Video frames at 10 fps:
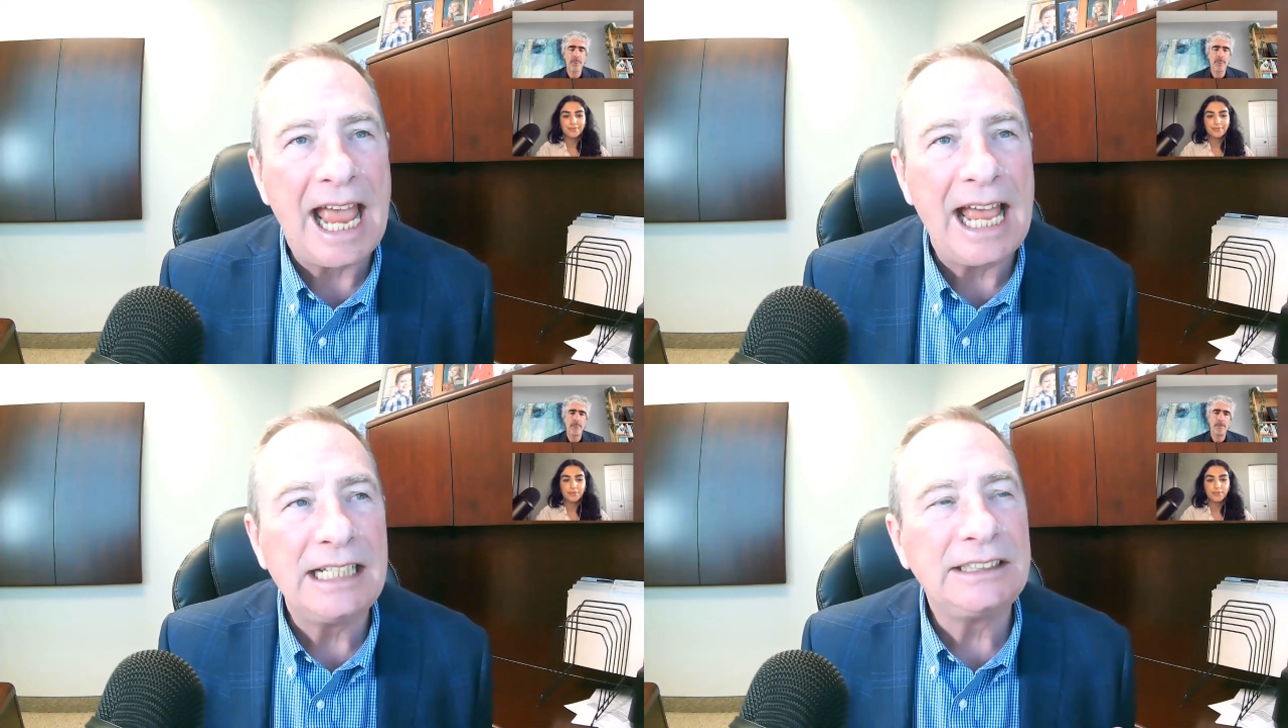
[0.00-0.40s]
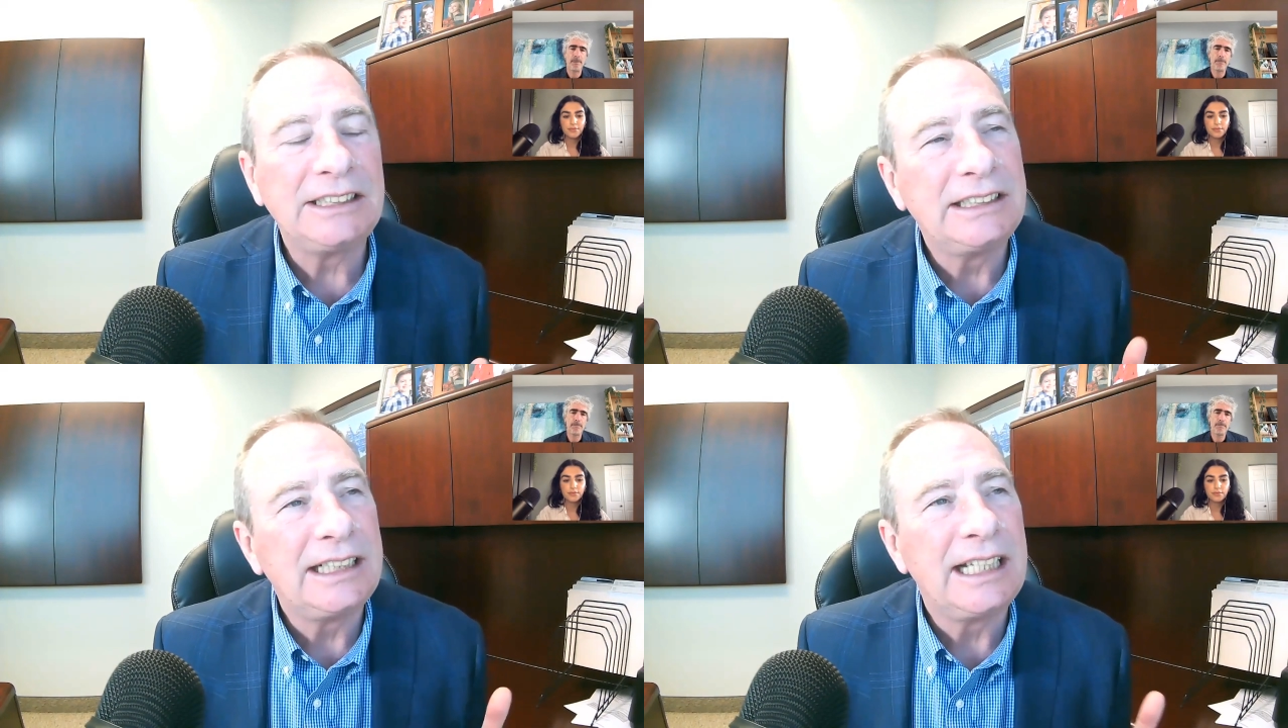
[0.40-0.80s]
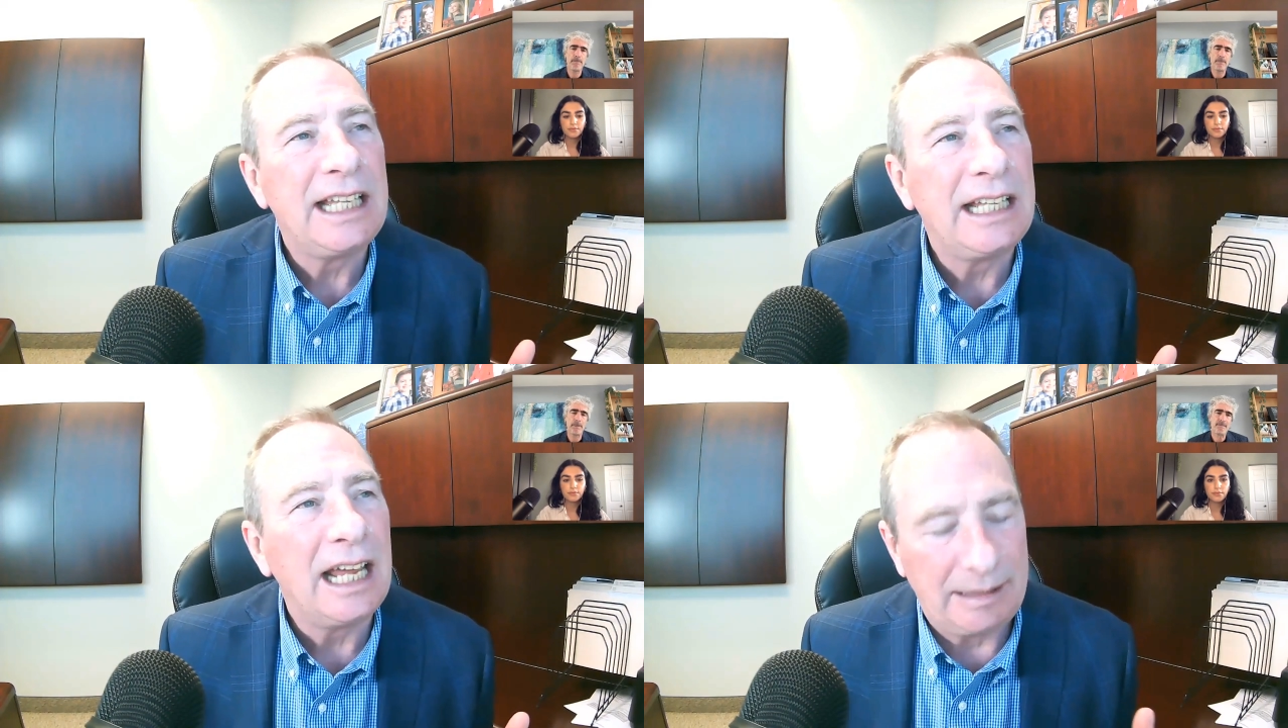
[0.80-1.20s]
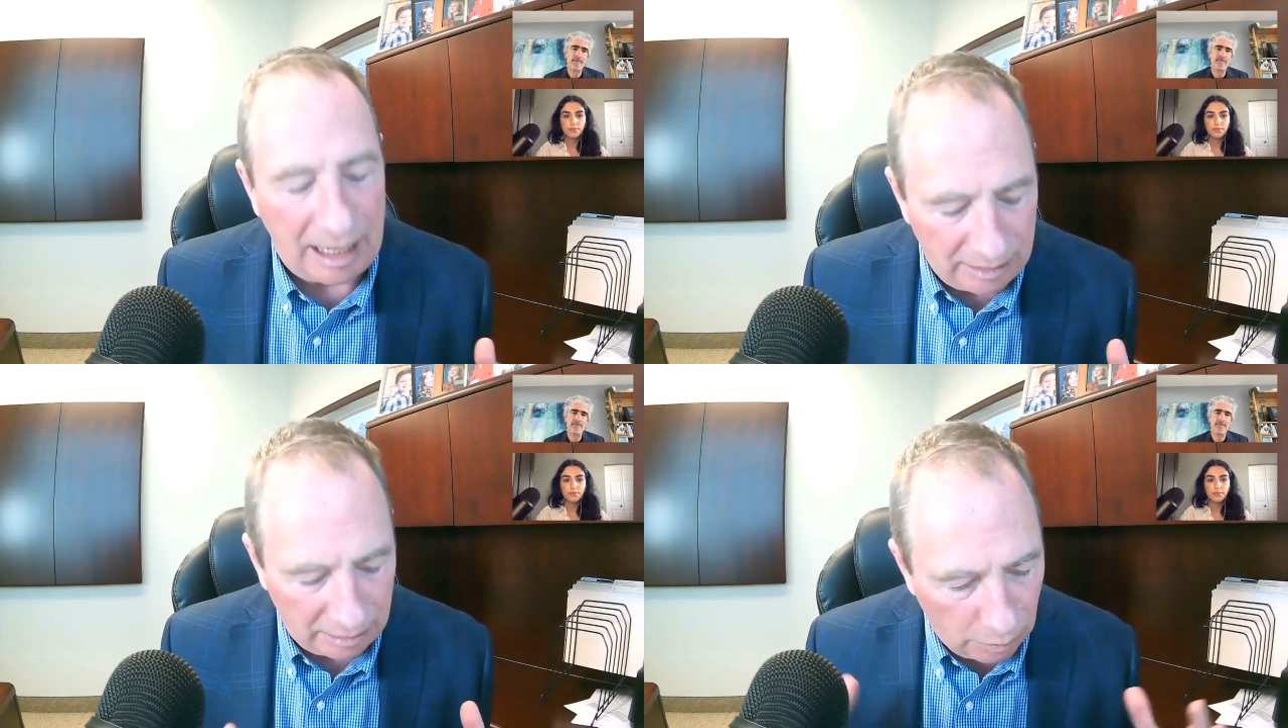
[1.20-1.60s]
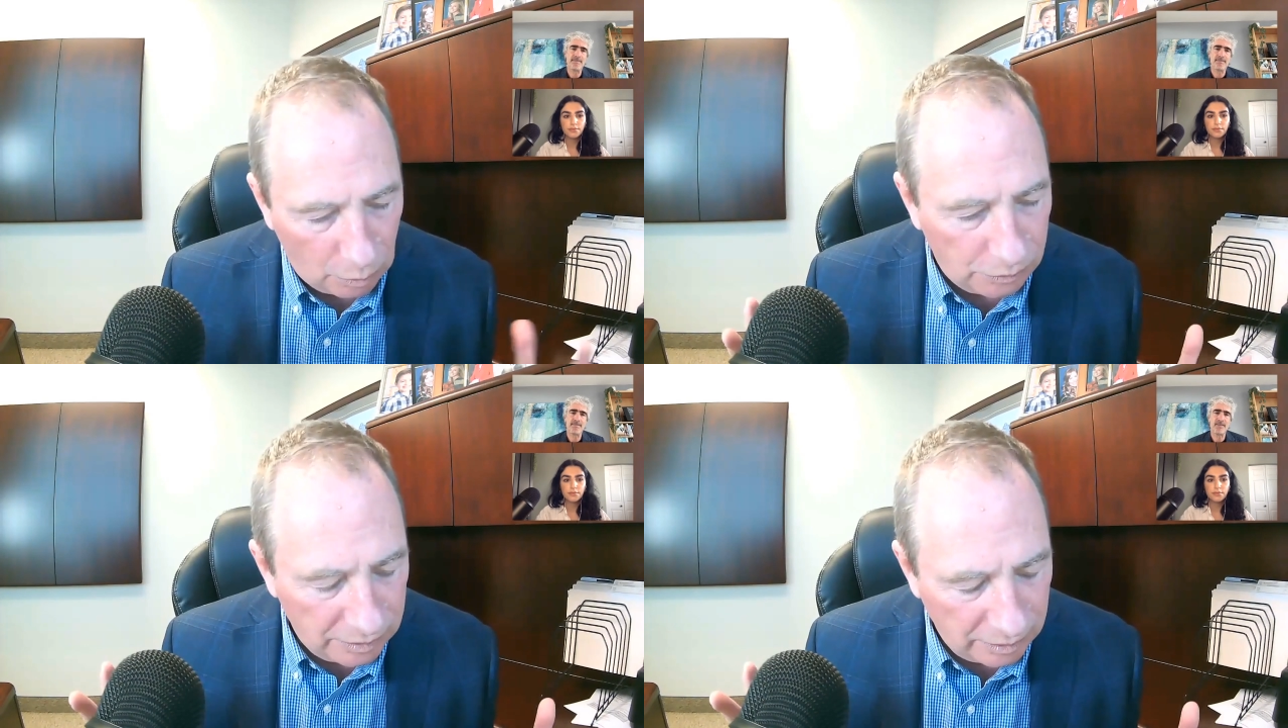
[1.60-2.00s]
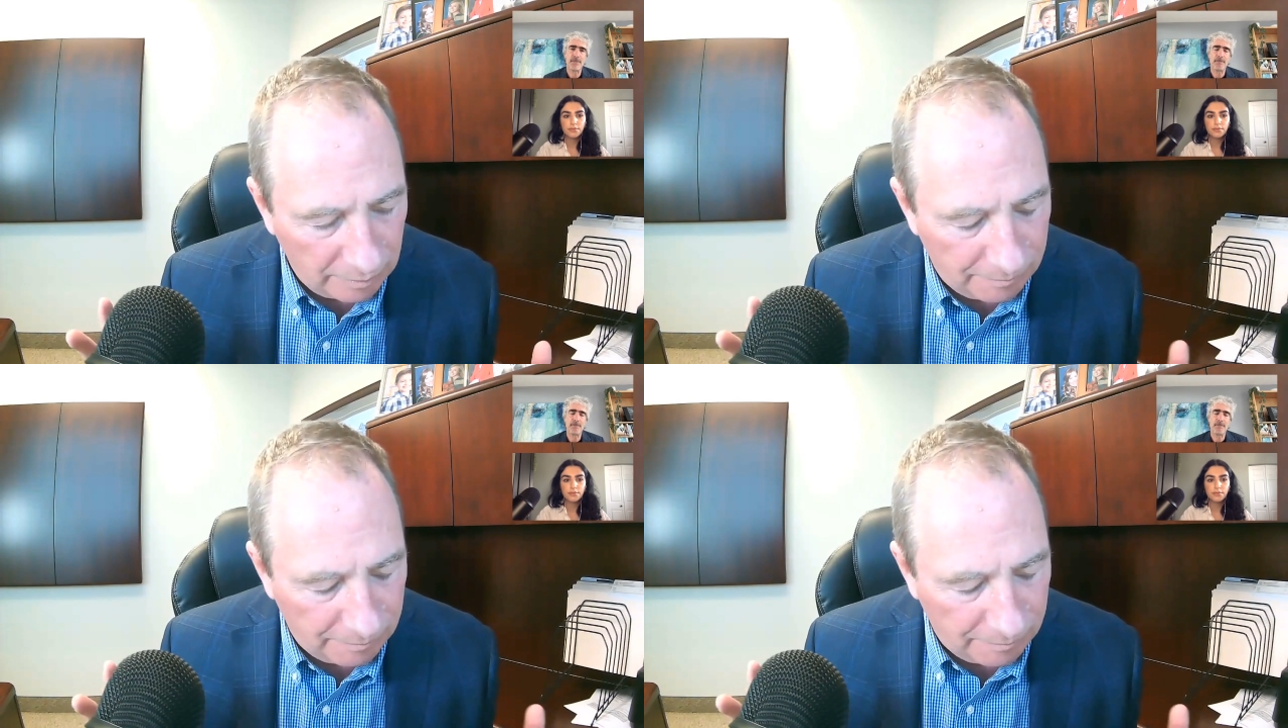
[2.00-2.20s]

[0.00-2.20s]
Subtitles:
and the growth of